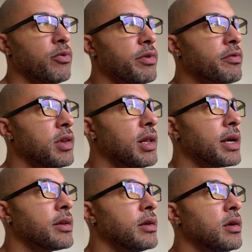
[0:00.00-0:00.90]
we've
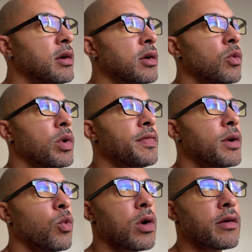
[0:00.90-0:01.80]
collected what their
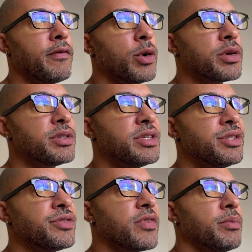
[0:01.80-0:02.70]
work focus
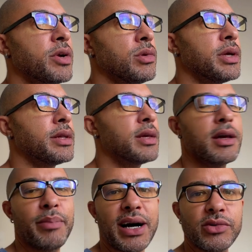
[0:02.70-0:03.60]
is from their LinkedIn
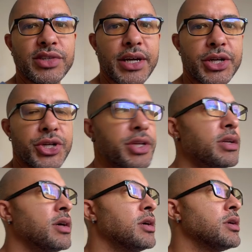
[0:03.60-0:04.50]
About
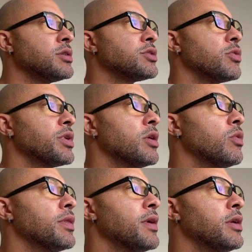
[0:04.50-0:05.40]
section. So we know
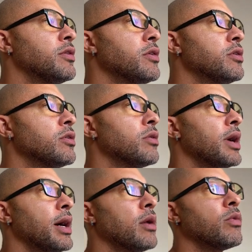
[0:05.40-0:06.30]
what they do,
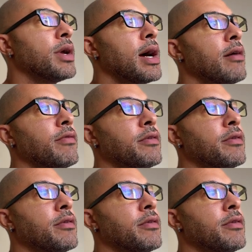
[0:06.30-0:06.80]
and we have